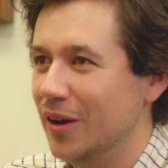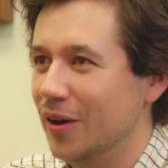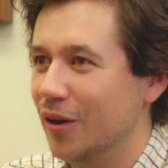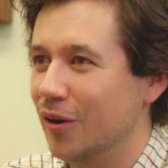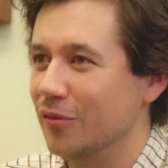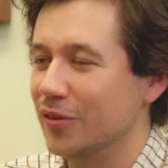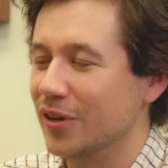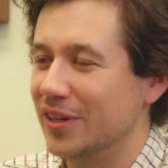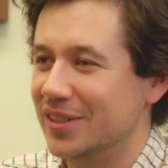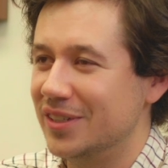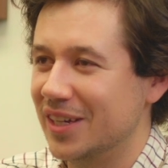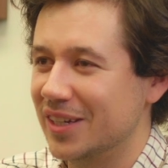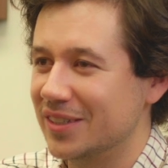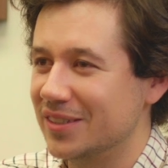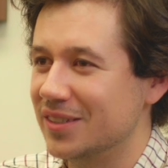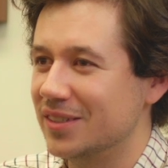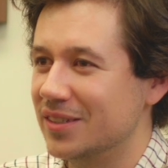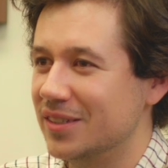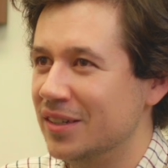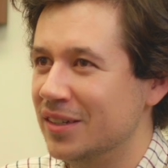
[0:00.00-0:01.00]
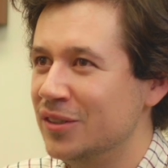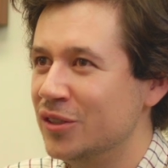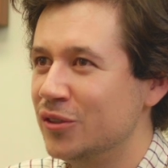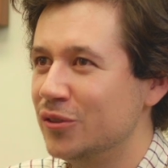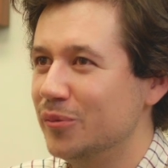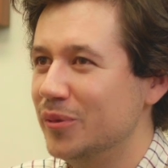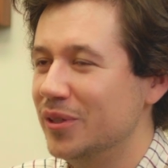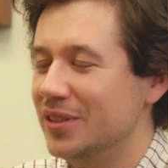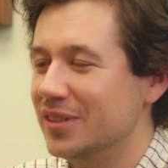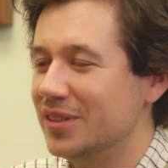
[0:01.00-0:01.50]
over at Texas
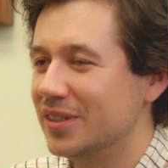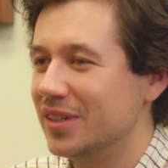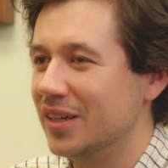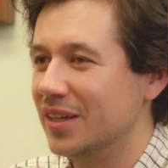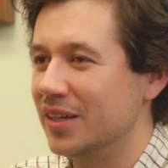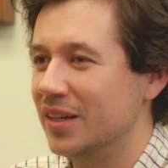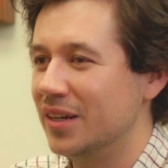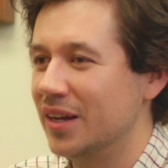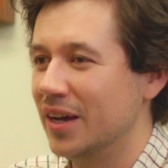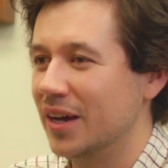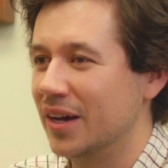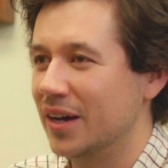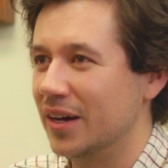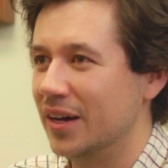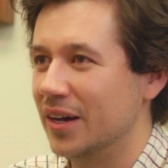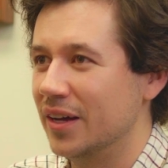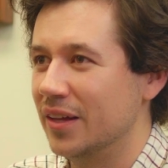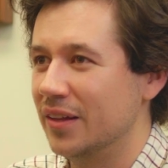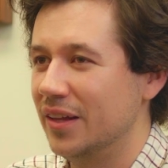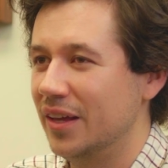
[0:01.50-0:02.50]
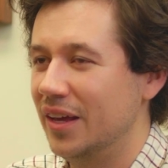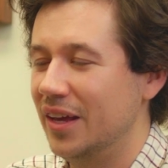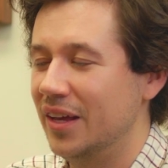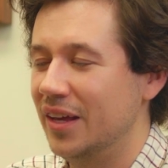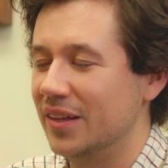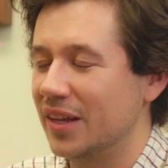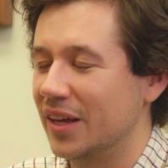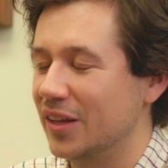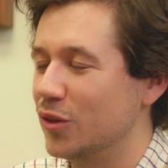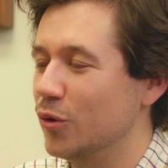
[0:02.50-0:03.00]
Instruments in
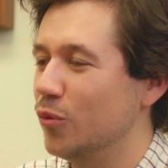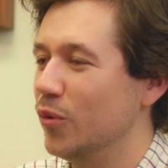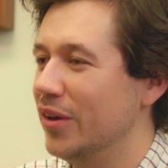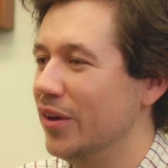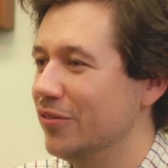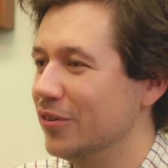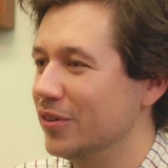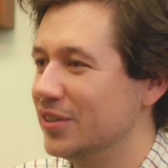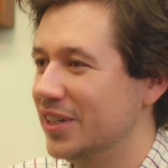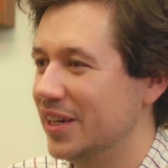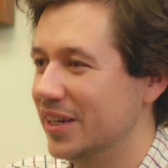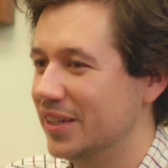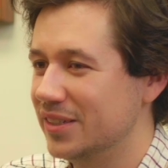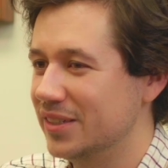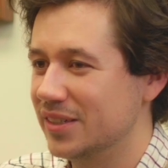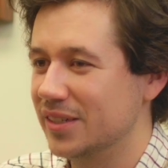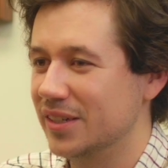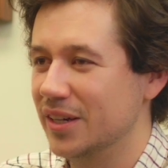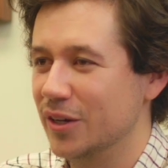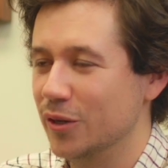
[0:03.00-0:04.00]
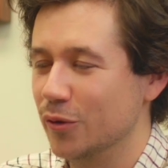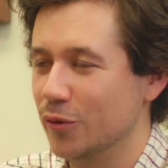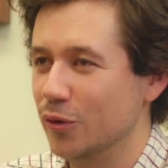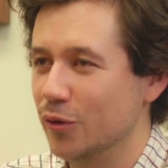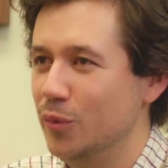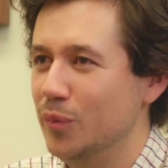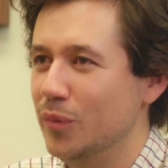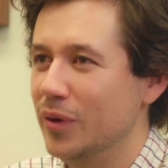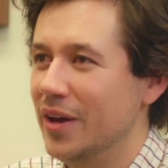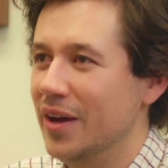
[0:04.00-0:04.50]
like the wafer test
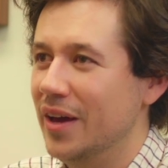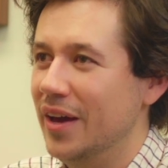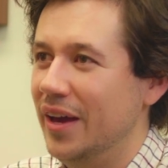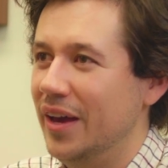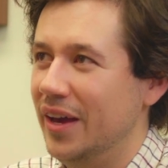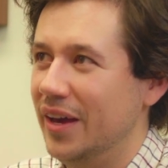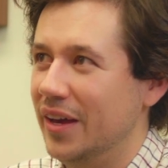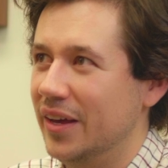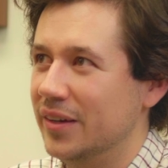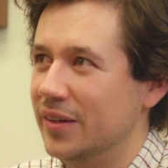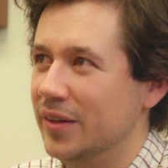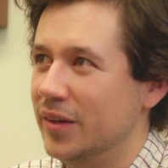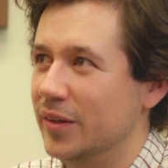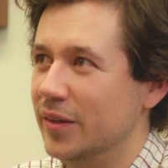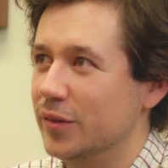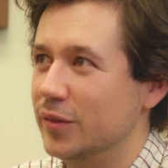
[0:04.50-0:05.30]
group. And